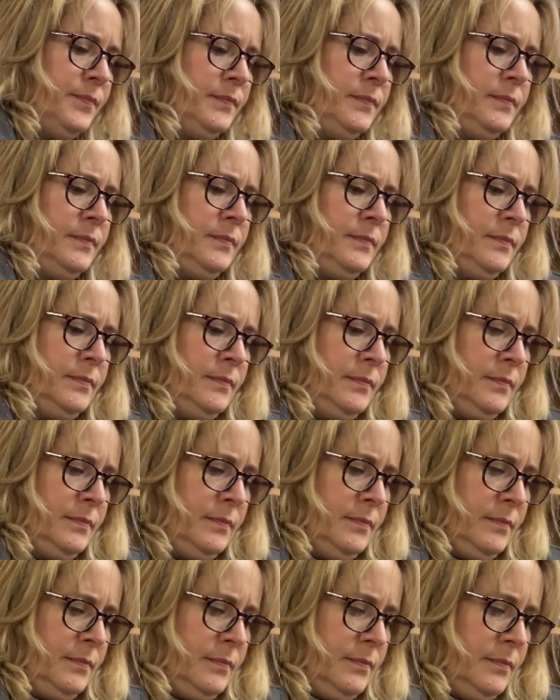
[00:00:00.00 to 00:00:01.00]

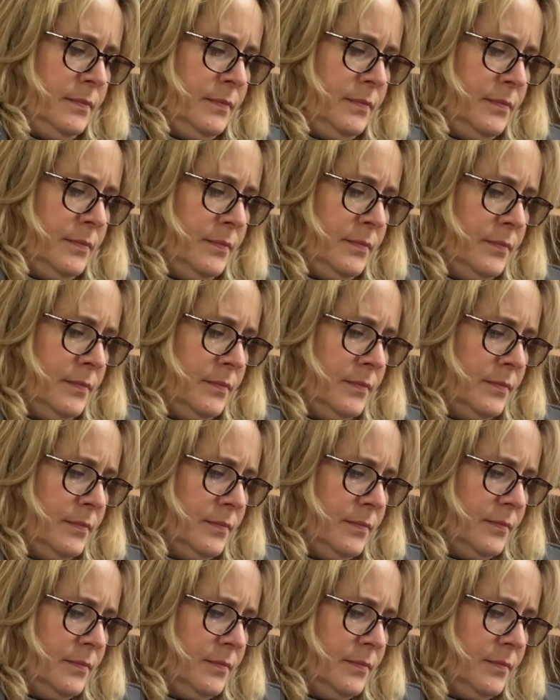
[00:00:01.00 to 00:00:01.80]
Nobody speaks.